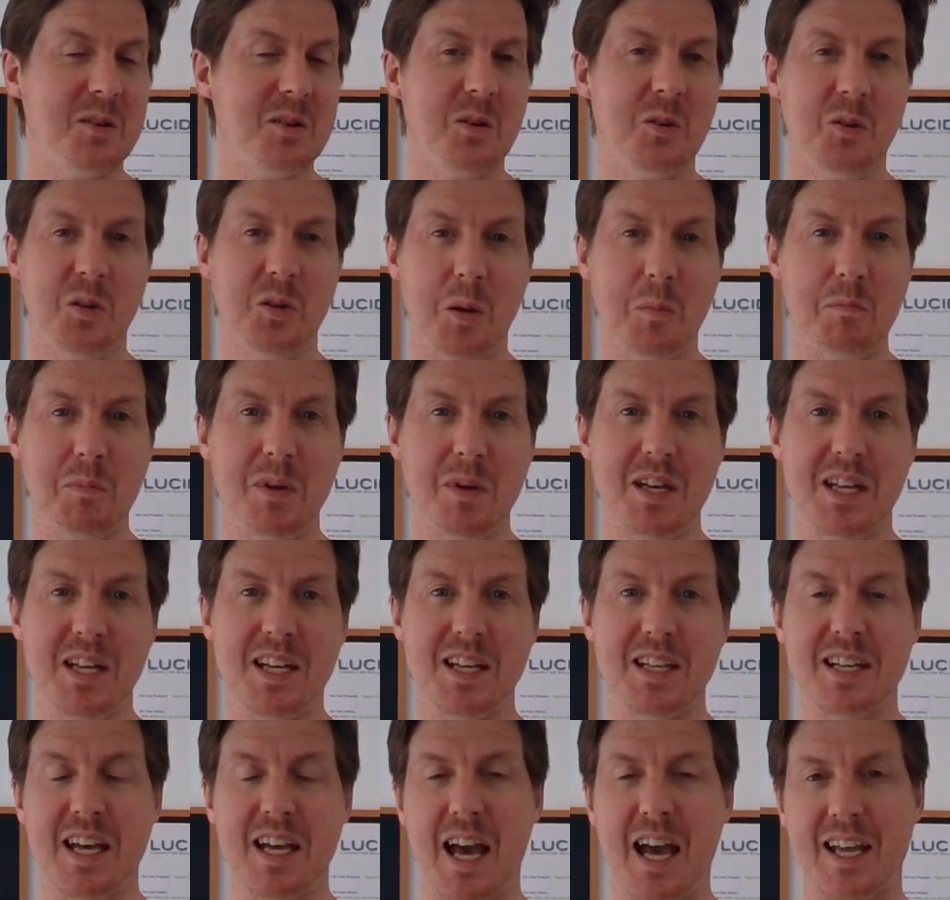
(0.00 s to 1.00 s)
Or a
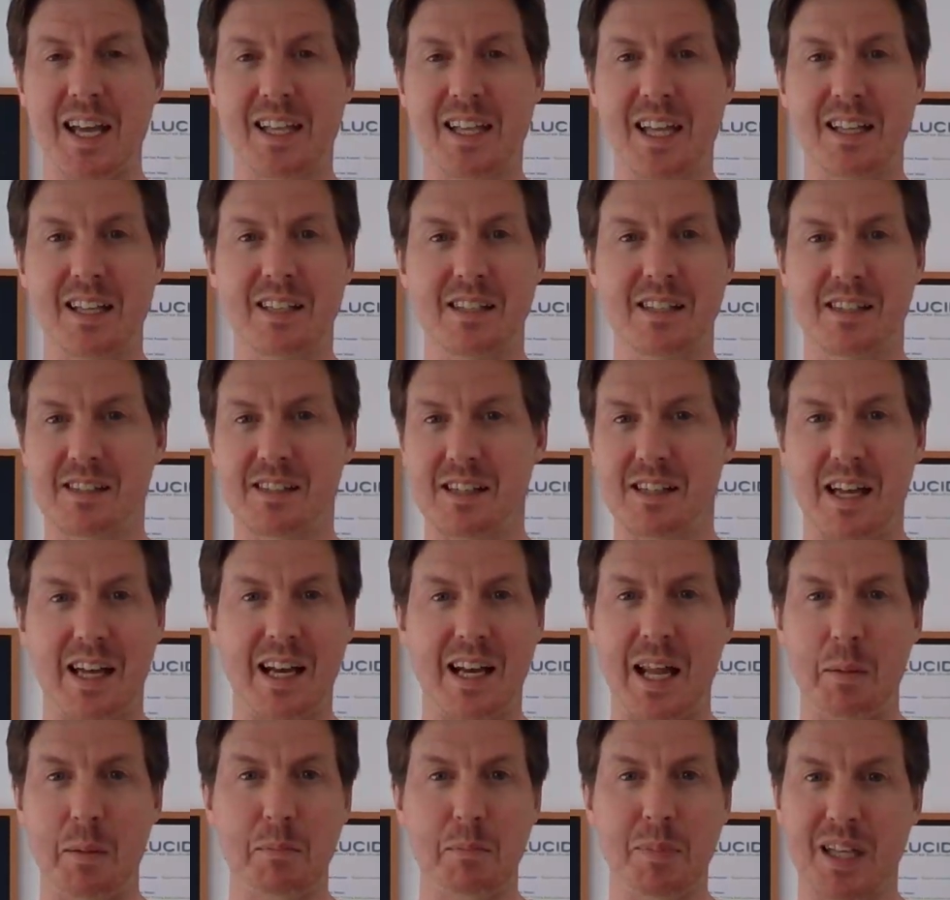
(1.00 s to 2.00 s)
Mini against a
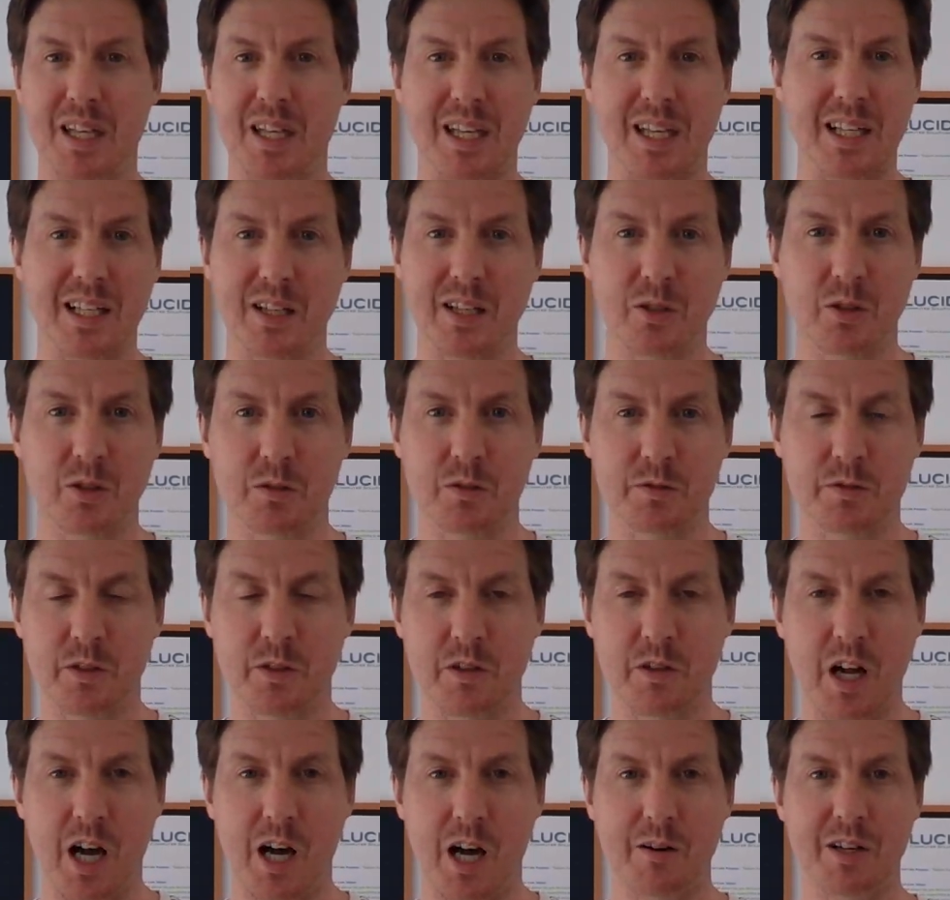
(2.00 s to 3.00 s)
Lamborghini or
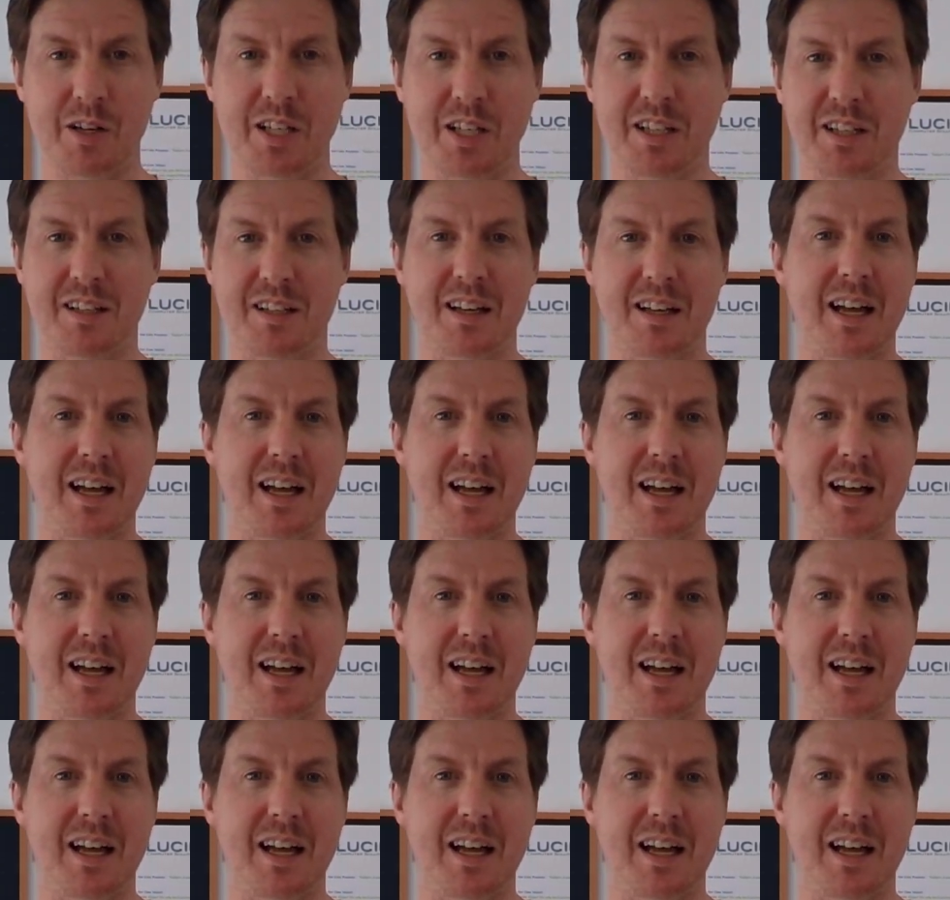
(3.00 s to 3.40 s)
Ferrari.